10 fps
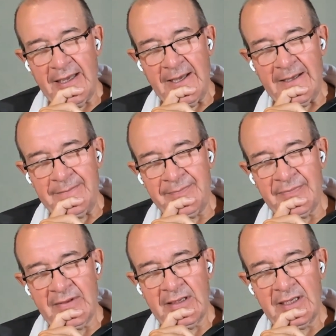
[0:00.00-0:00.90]

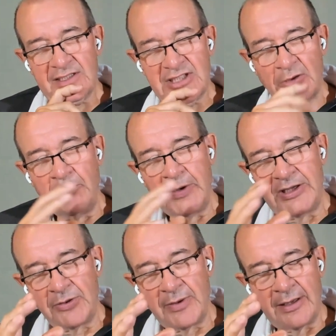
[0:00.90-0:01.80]
Um, so we
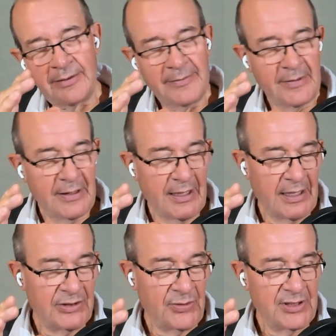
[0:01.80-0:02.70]
do a,
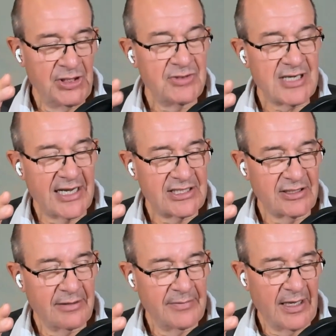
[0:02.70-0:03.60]
I do a
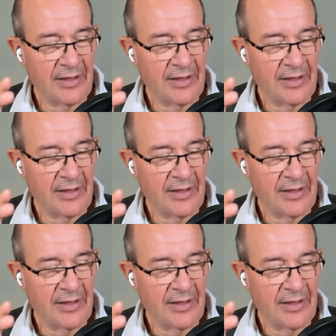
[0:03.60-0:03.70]
newsletter.